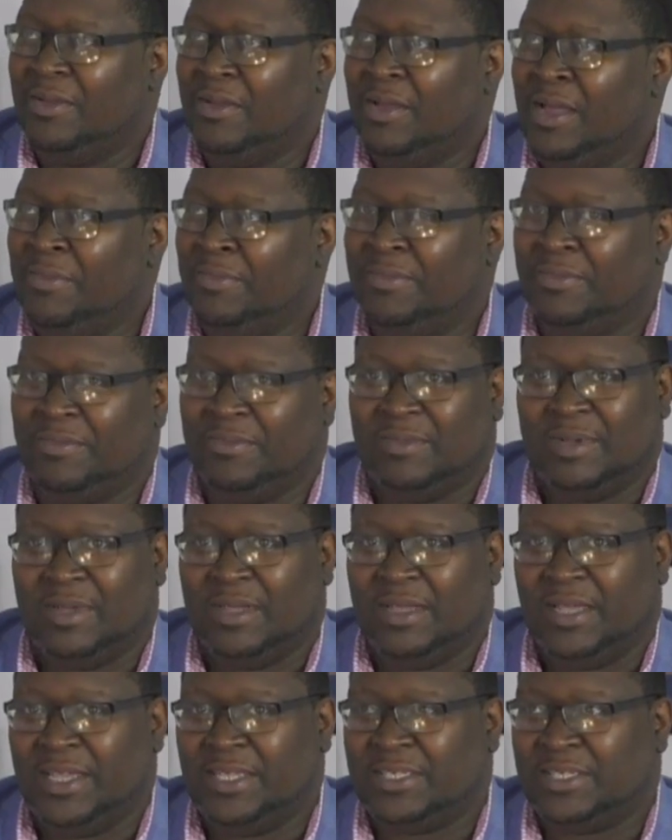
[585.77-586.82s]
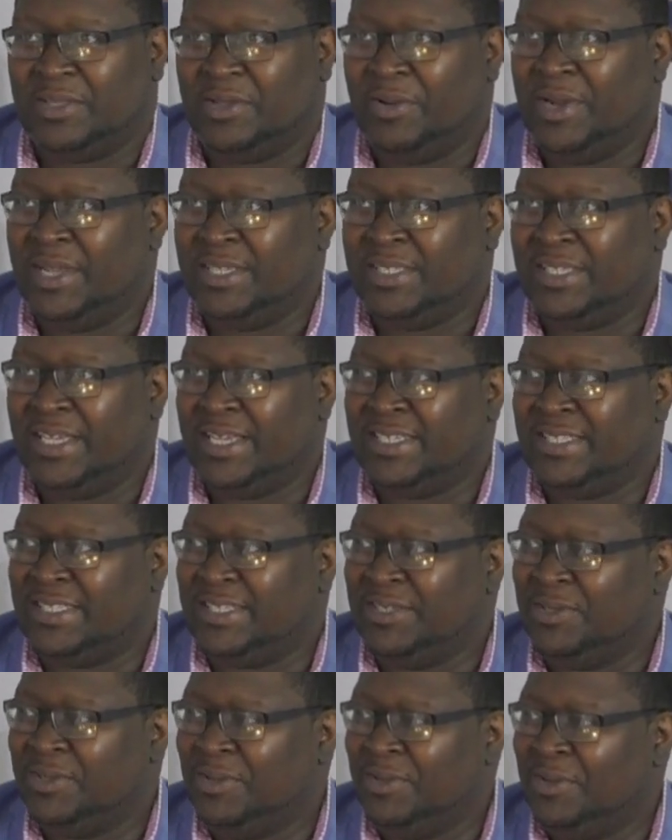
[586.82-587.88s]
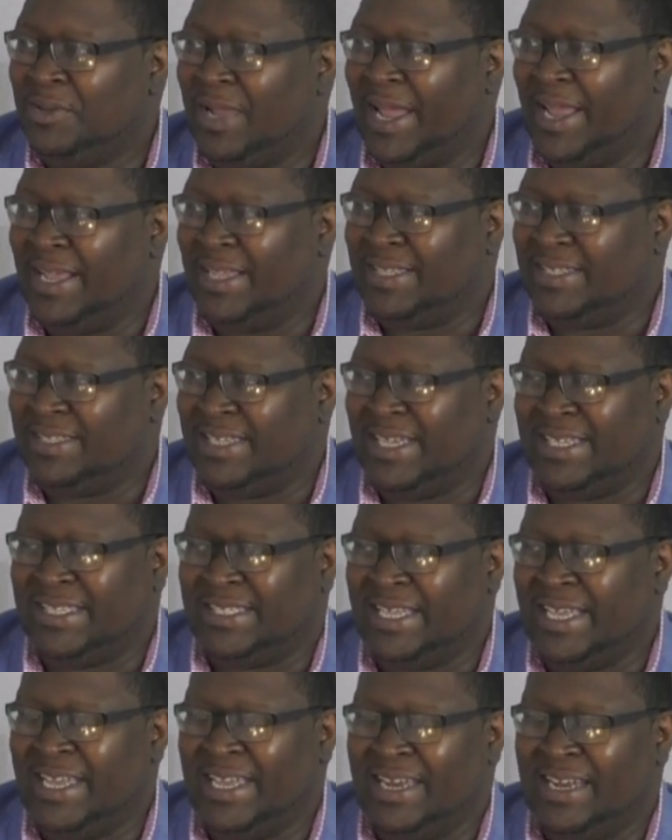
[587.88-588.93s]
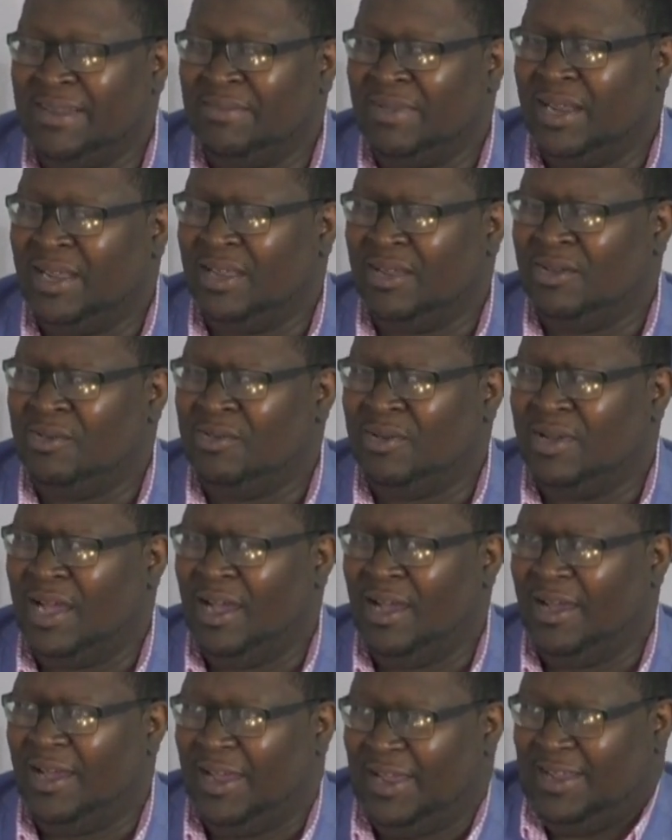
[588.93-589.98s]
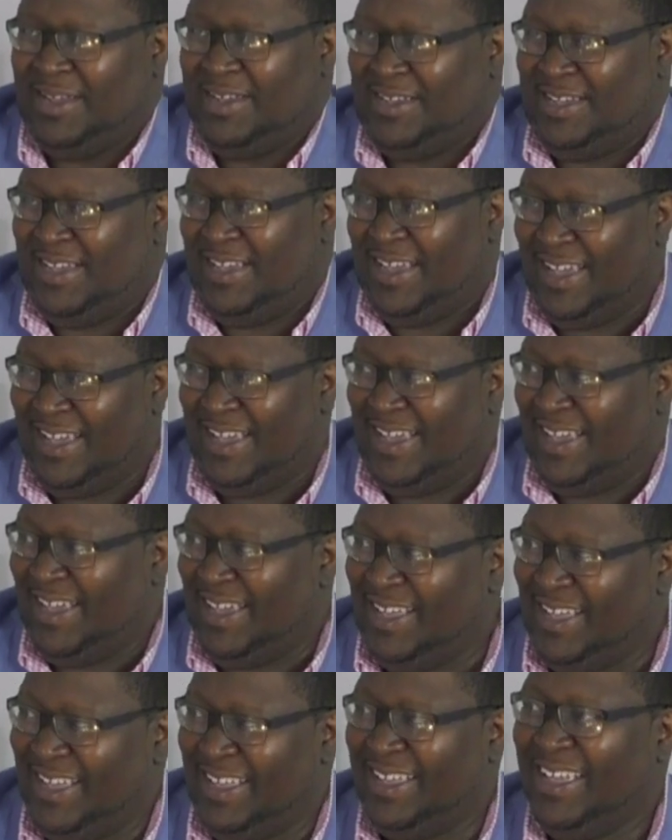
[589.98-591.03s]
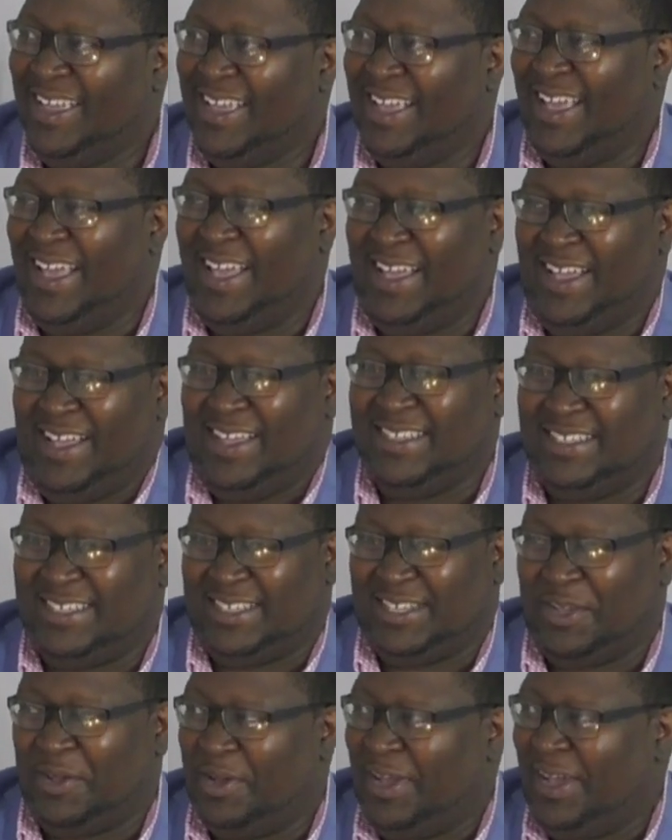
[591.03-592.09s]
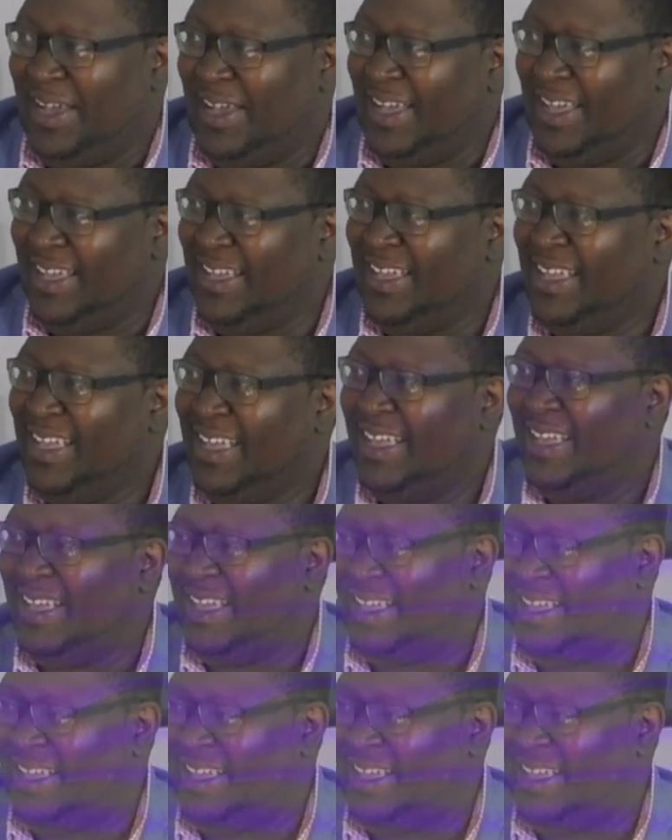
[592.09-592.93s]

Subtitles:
Oh, it's 36 to 16. I'm like, oh God. Yeah. Well, that shouldn't have blown you away.